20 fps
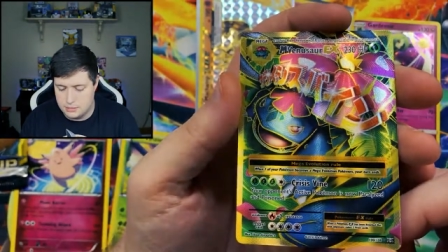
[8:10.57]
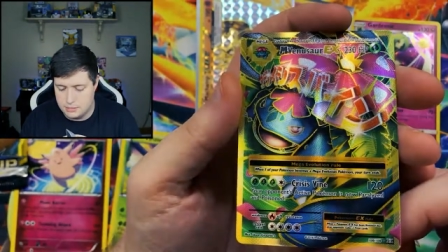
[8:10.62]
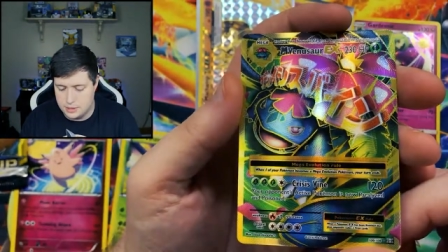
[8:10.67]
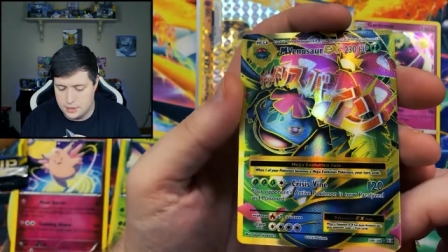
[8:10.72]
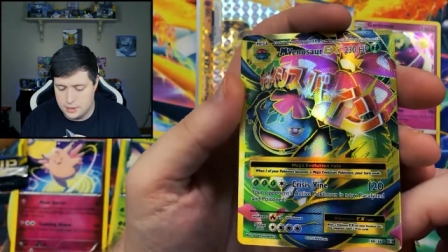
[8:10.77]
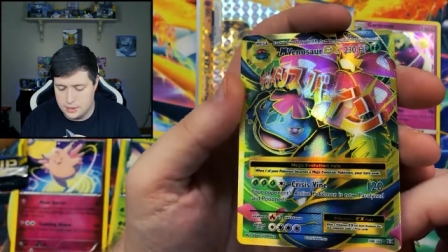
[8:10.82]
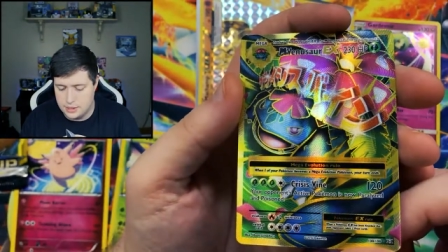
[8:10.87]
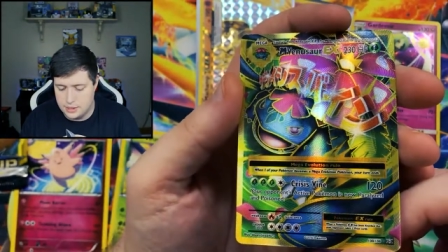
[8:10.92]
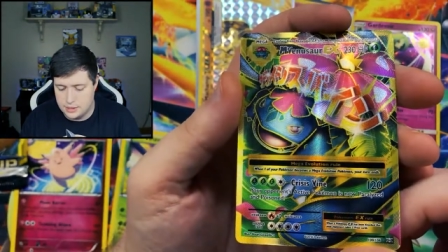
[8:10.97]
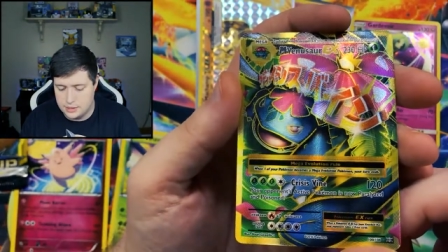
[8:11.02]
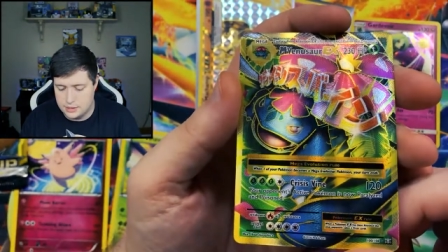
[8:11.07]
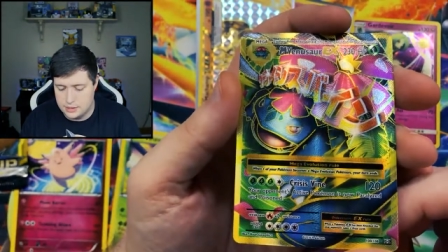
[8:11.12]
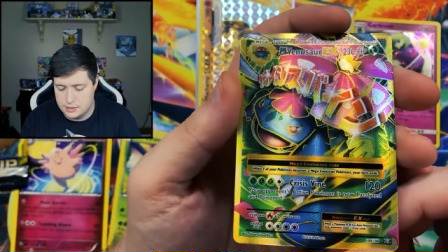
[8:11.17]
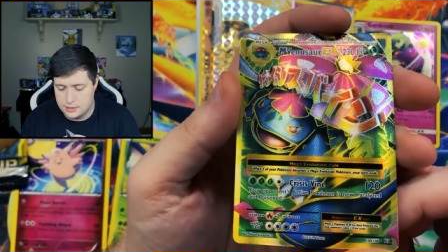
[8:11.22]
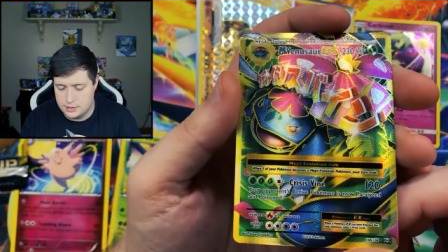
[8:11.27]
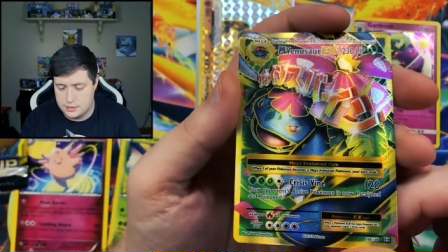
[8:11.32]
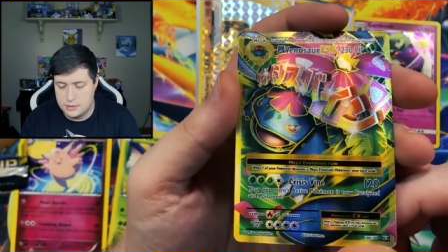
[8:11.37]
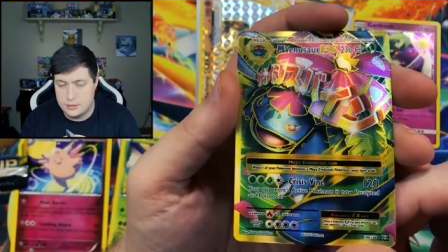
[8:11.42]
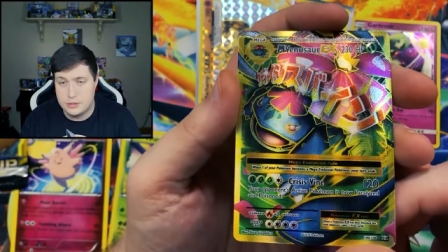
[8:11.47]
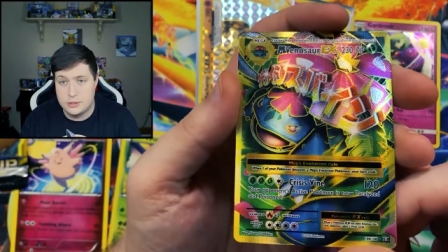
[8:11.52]
buddy,
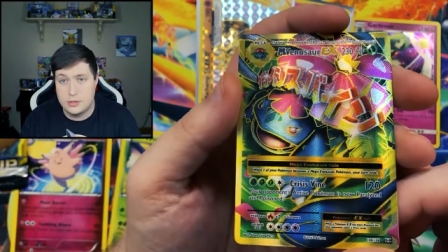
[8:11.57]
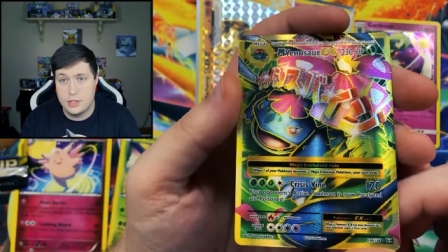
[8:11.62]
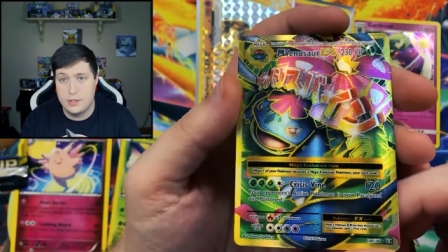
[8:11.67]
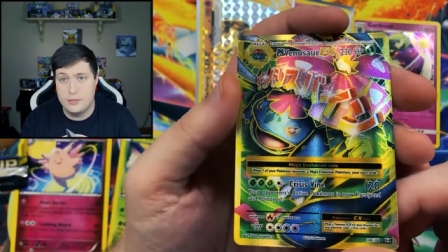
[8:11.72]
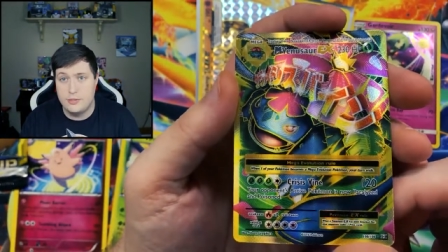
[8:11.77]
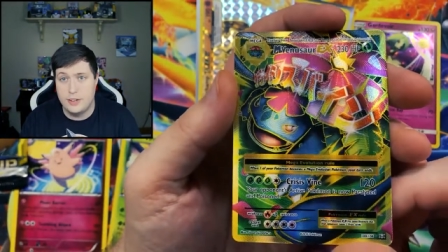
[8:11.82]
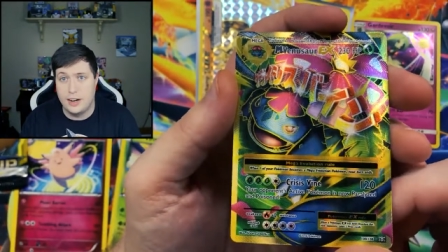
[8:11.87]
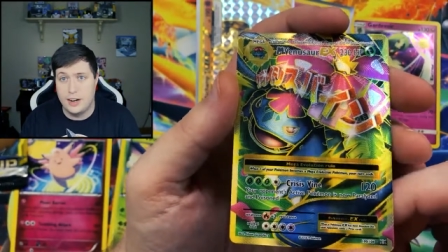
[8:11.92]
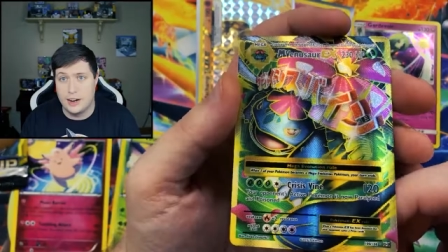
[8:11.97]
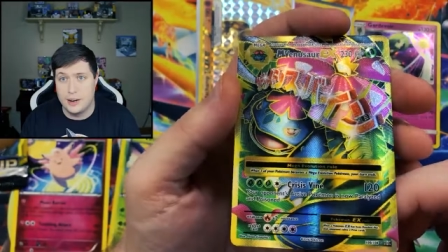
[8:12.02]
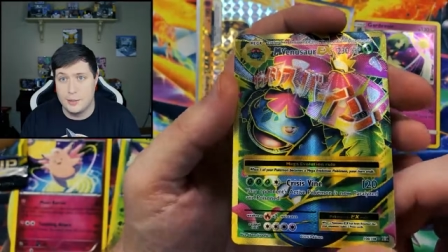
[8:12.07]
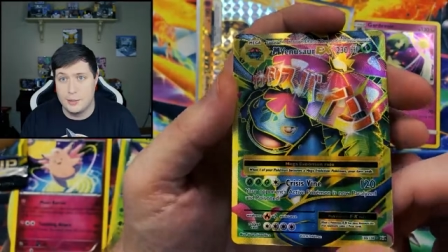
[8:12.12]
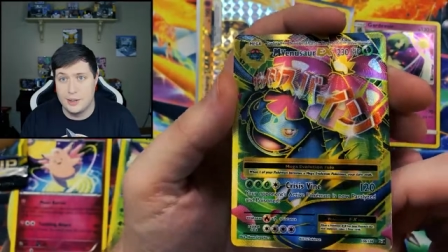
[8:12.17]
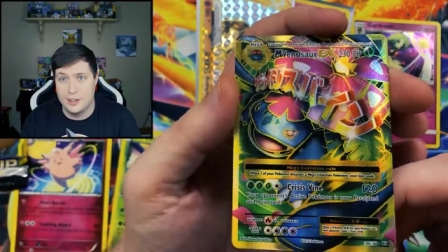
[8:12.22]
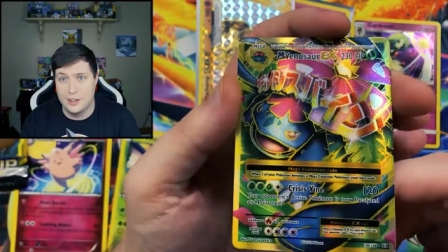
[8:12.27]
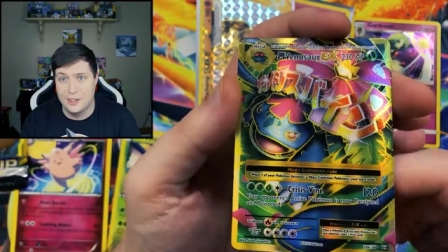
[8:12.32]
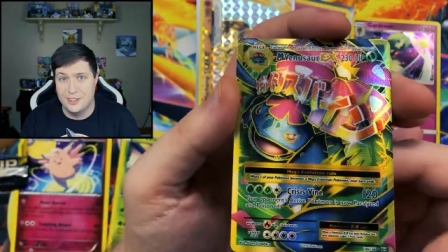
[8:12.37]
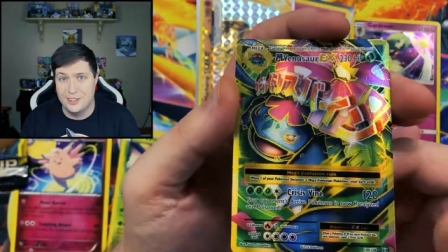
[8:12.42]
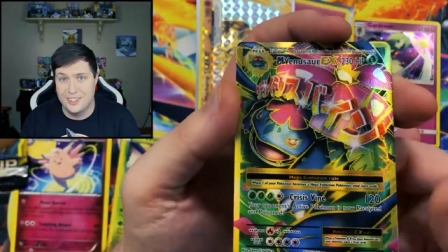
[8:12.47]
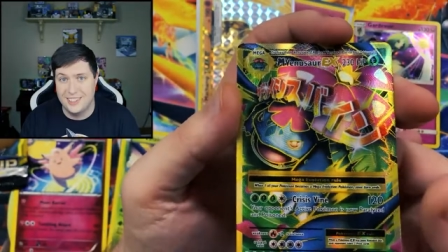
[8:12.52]
is straight fire,
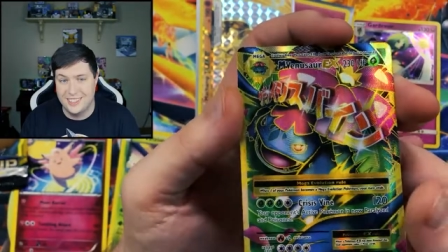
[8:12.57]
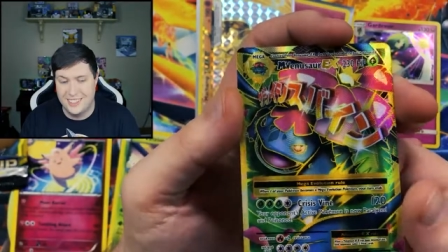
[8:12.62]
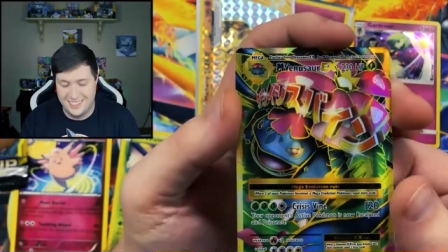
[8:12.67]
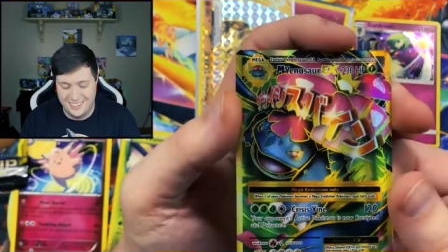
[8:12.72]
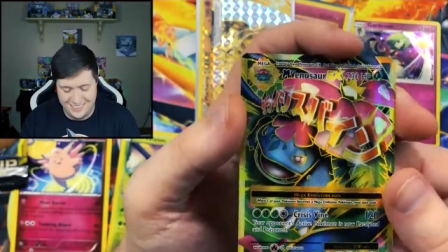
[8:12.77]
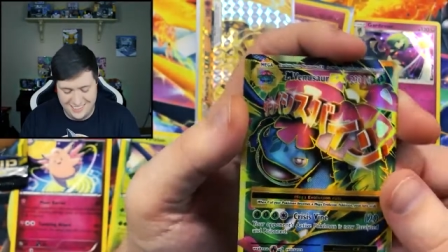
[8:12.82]
bro.